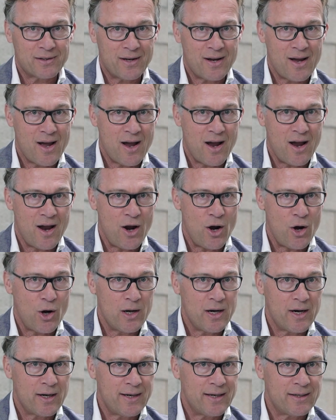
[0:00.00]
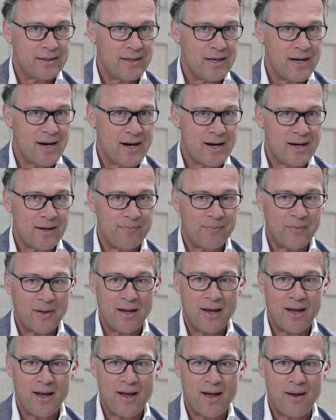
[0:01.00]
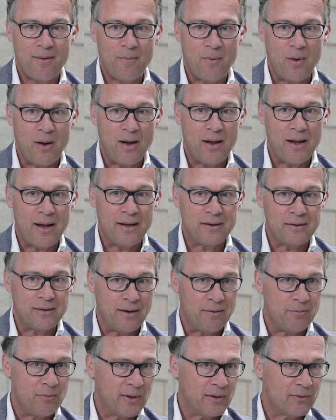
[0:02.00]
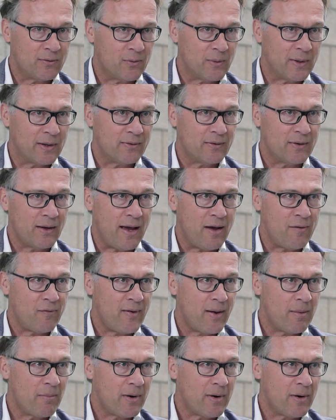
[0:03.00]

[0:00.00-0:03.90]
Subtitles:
earlier this year with FM